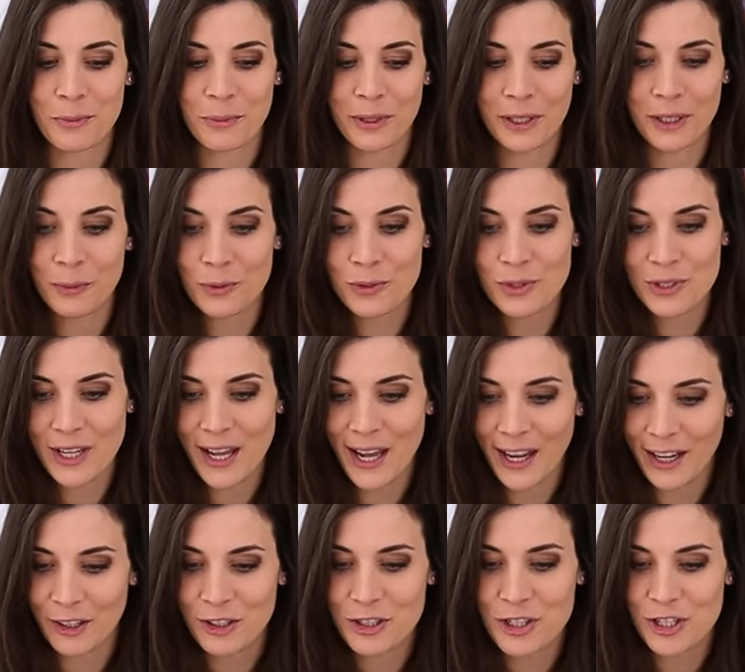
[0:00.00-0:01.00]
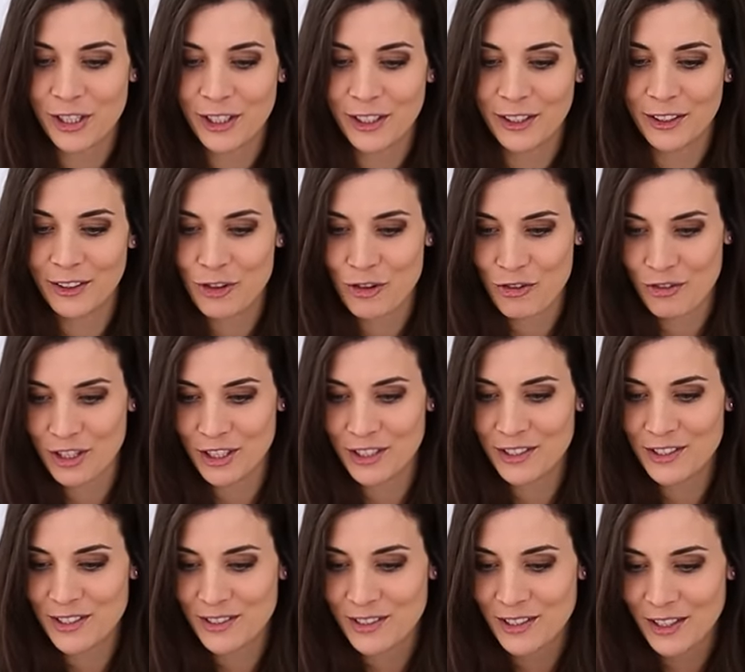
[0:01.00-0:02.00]
but it was actually the
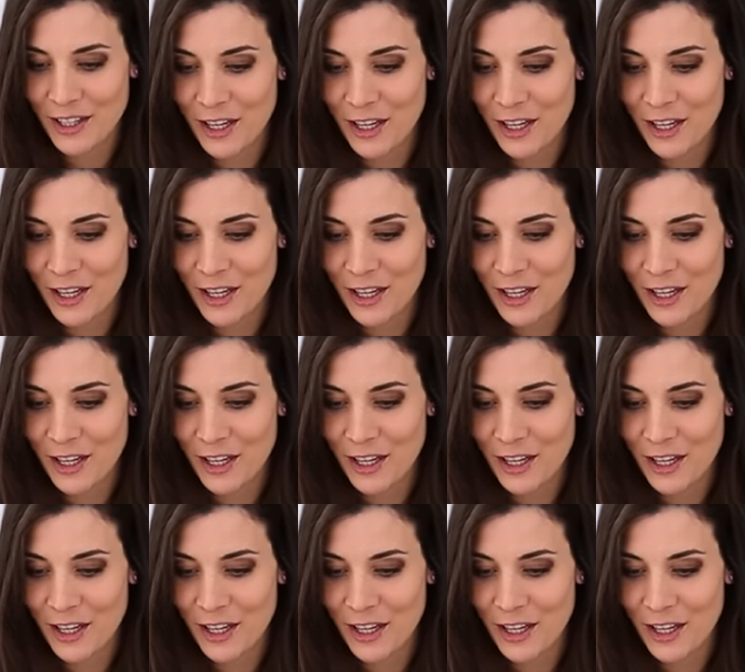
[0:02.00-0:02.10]
trees,